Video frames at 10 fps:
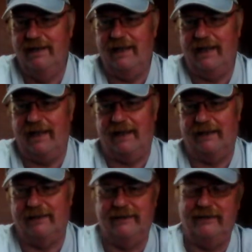
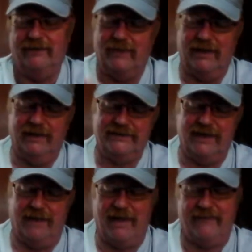And while it's
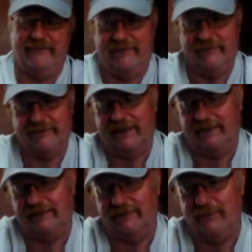not my favorite
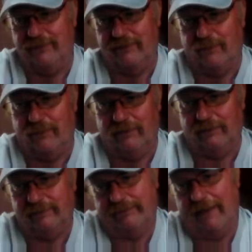thing to do in the
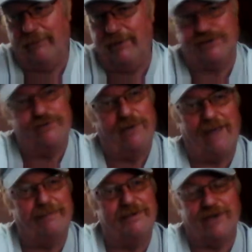world, I wish you
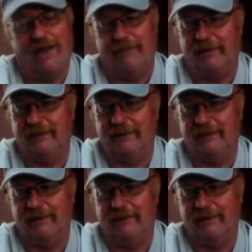happy shopping.